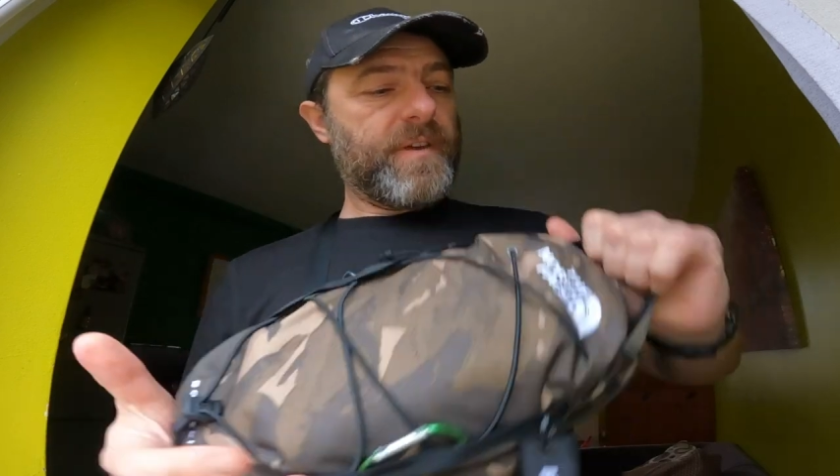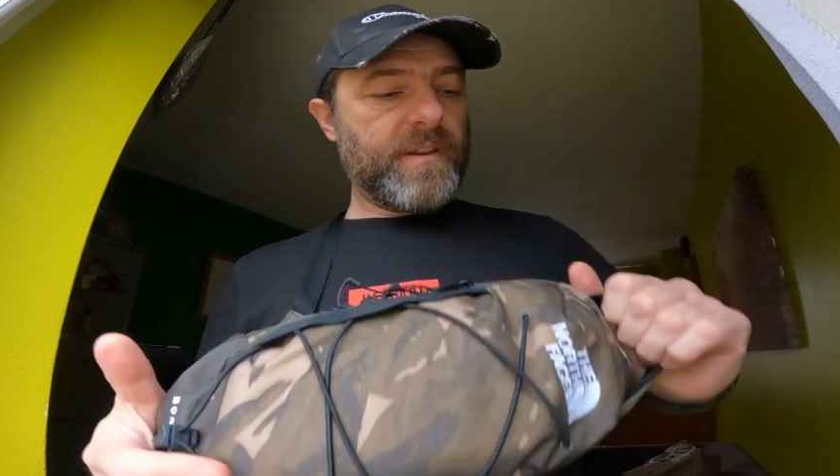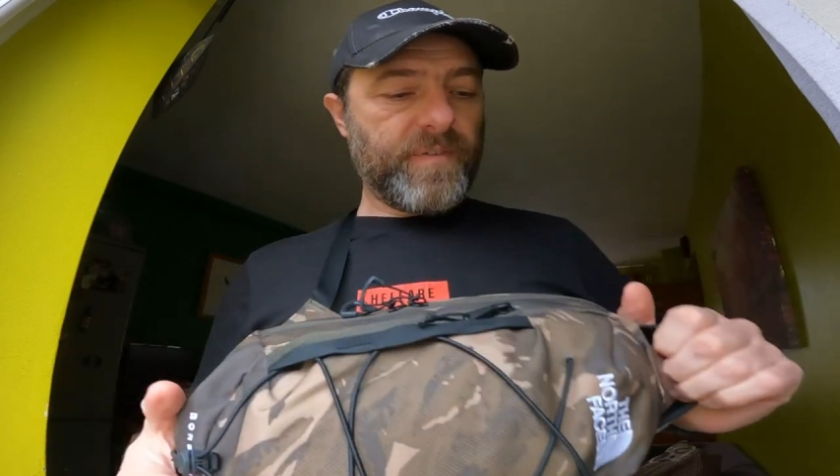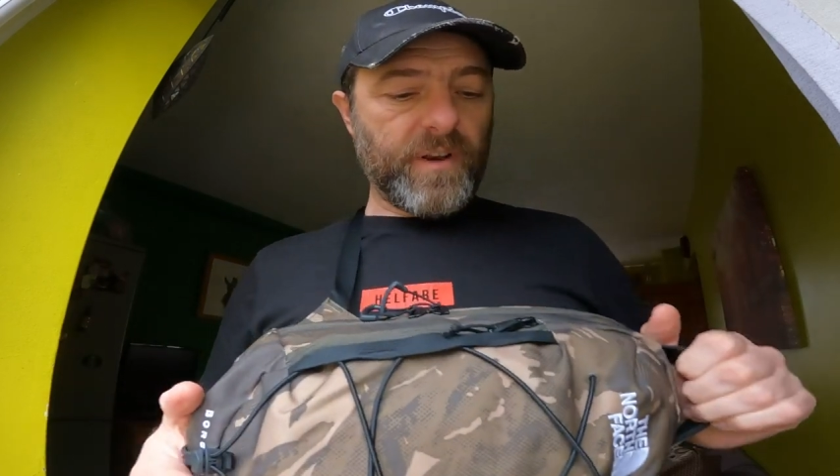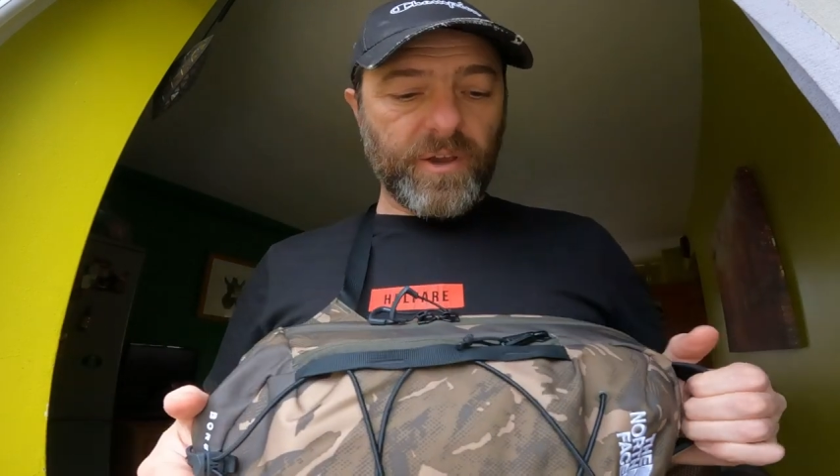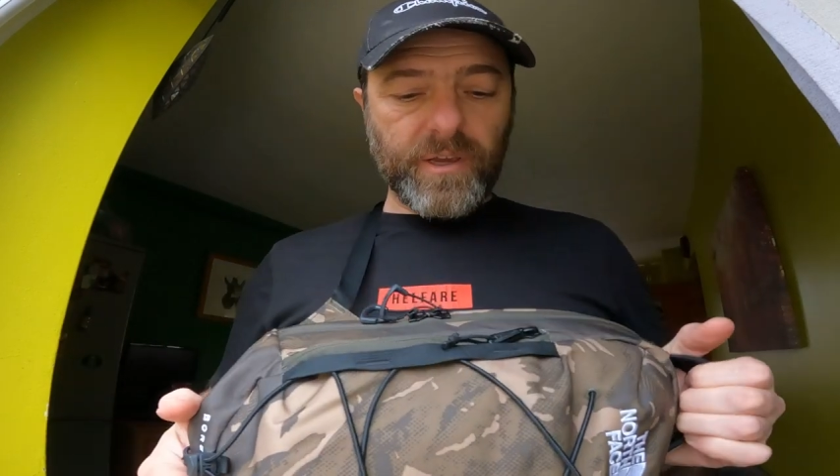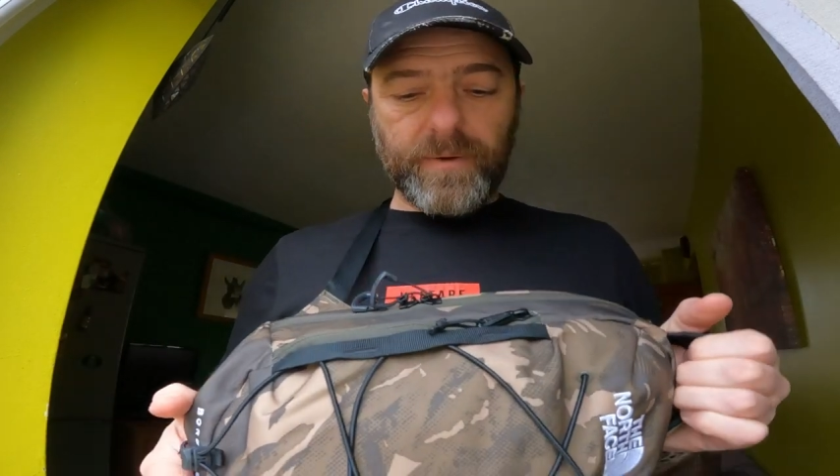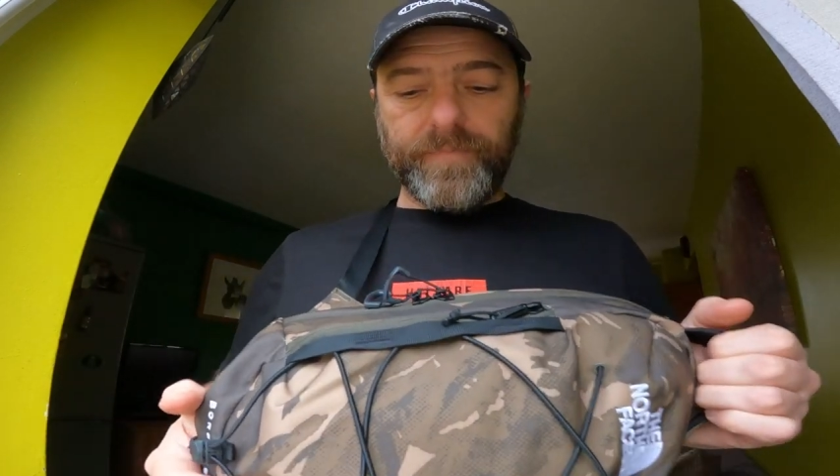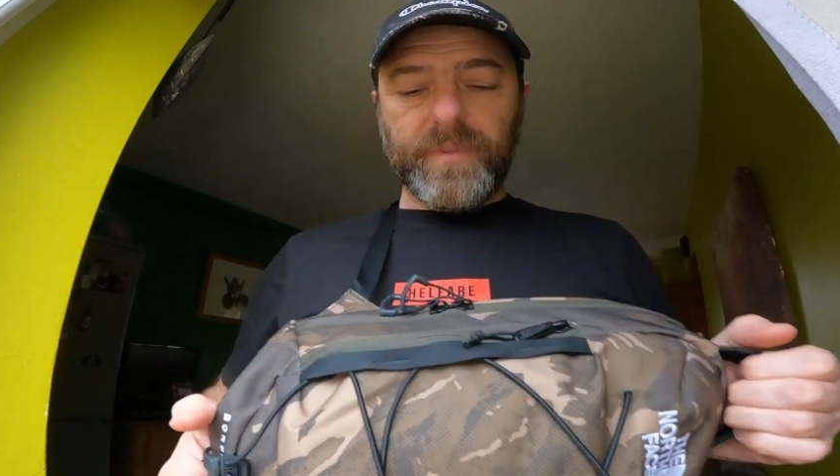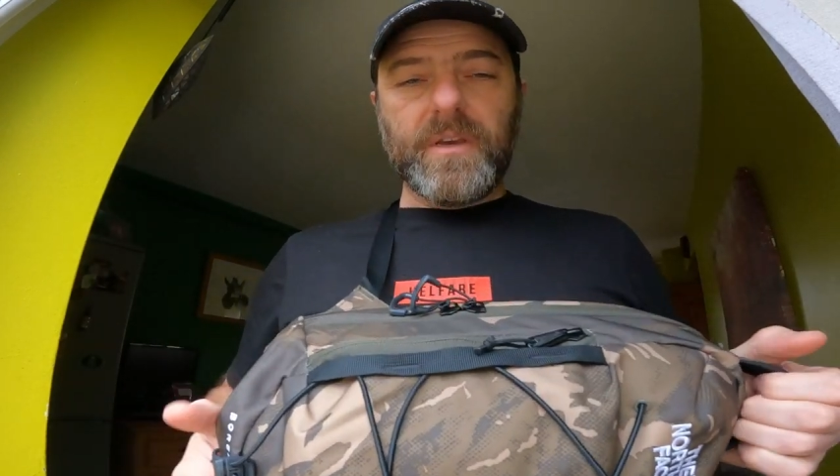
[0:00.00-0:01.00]
of it, if you like.
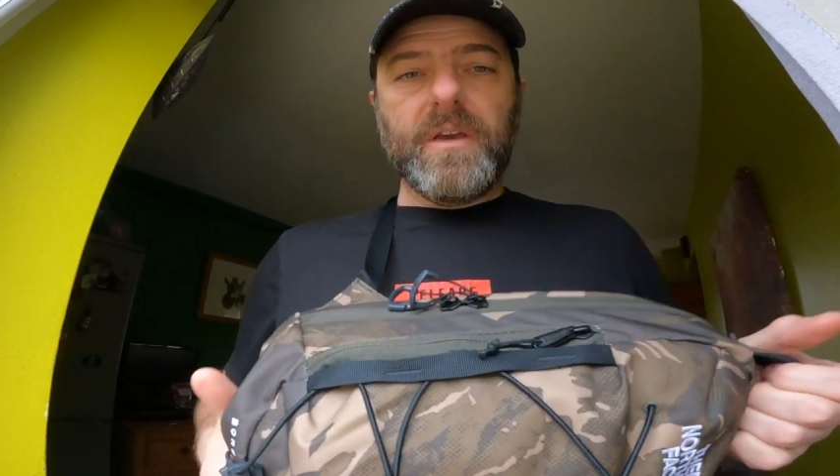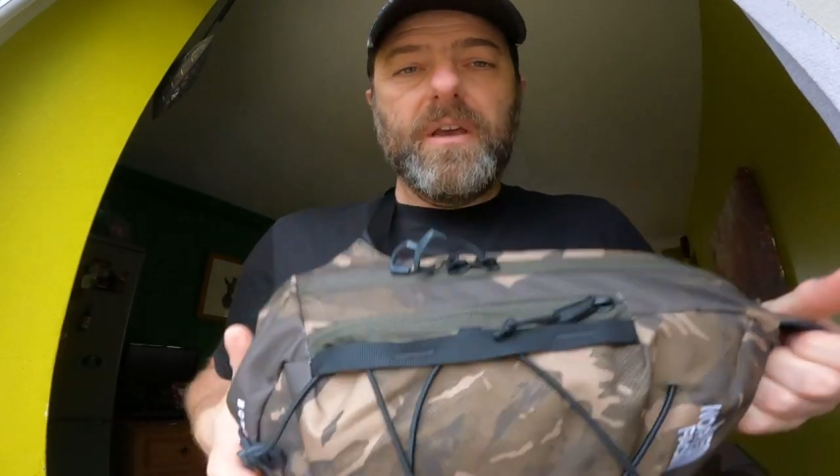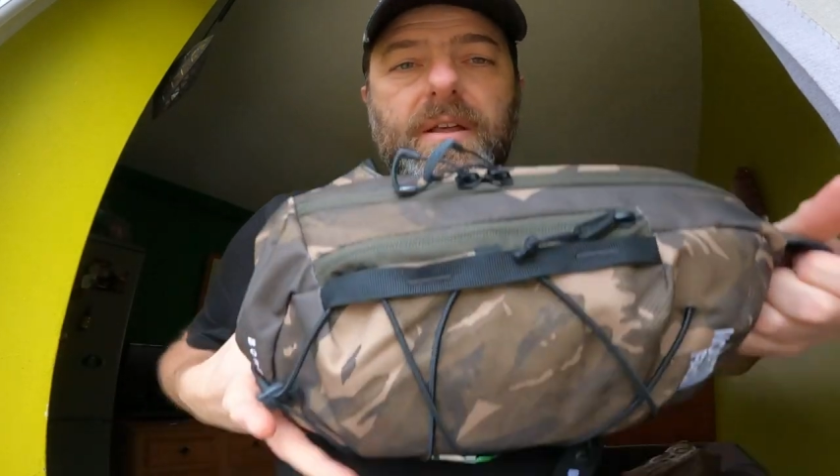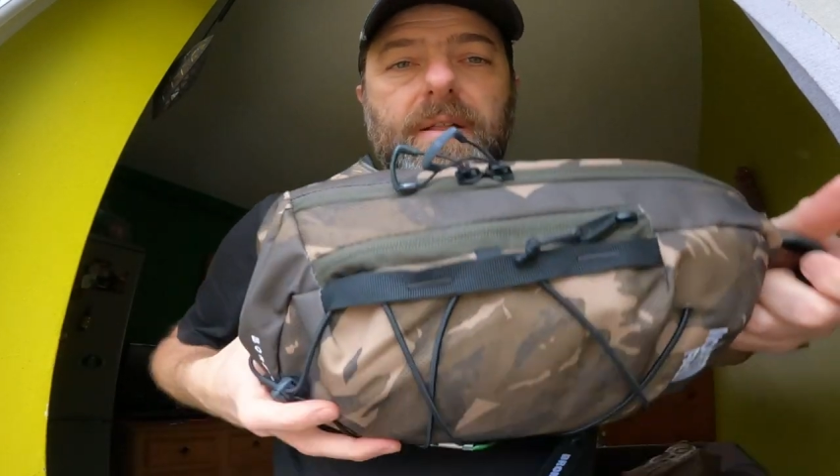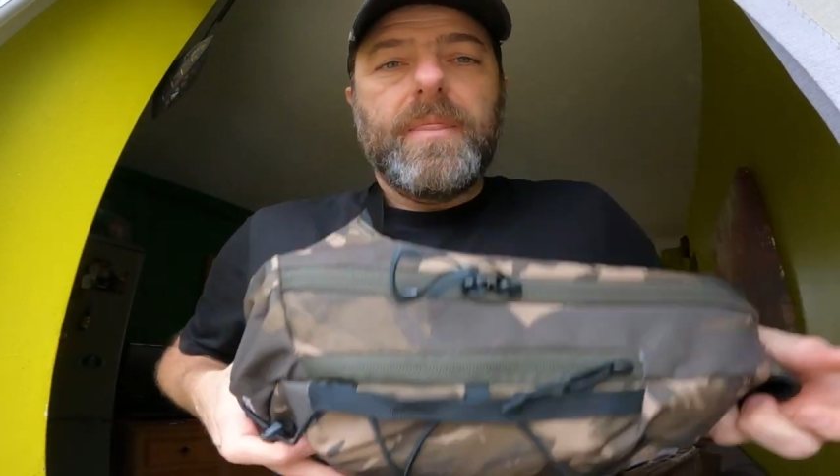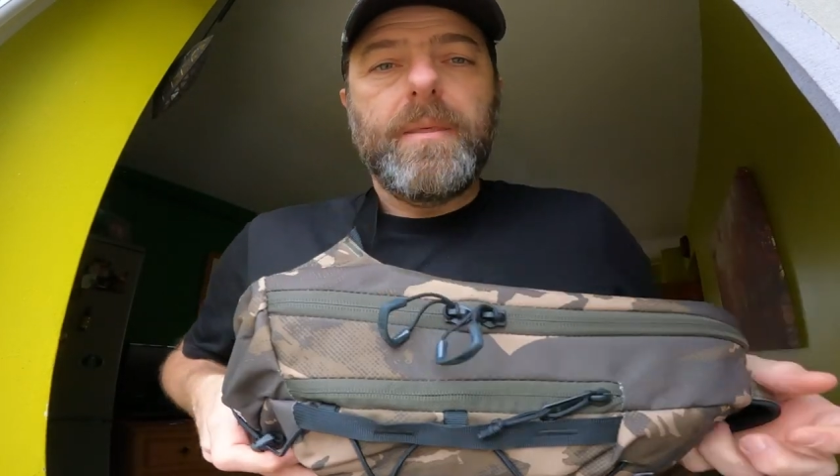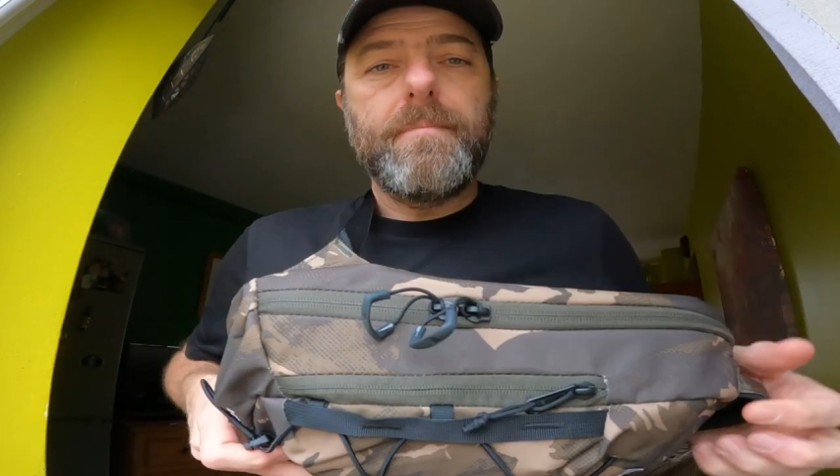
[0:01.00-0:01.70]
The